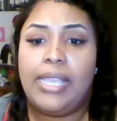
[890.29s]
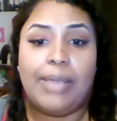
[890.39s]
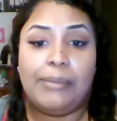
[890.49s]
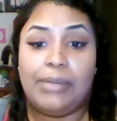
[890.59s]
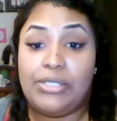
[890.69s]

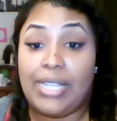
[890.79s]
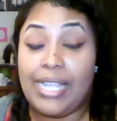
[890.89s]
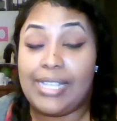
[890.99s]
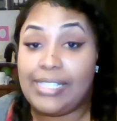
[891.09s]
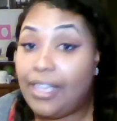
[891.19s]
I'm going to let you
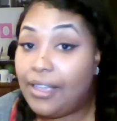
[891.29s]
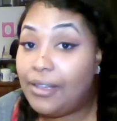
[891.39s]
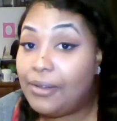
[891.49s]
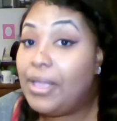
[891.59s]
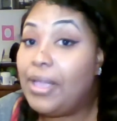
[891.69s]
guys
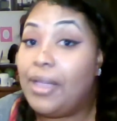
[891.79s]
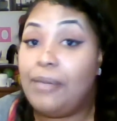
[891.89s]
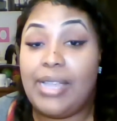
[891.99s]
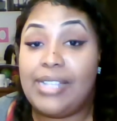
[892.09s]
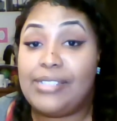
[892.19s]
go. Hope
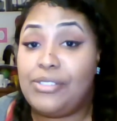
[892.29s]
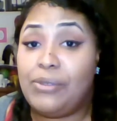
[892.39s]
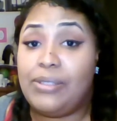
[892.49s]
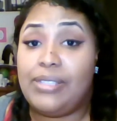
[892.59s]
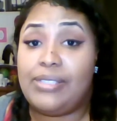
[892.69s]
you guys
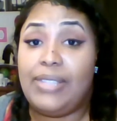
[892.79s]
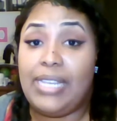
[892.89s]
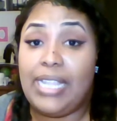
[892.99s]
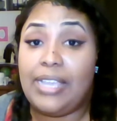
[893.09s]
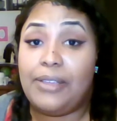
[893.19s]
enjoyed this
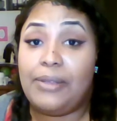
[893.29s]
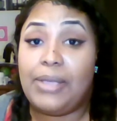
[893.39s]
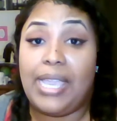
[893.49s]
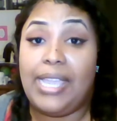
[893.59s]
video,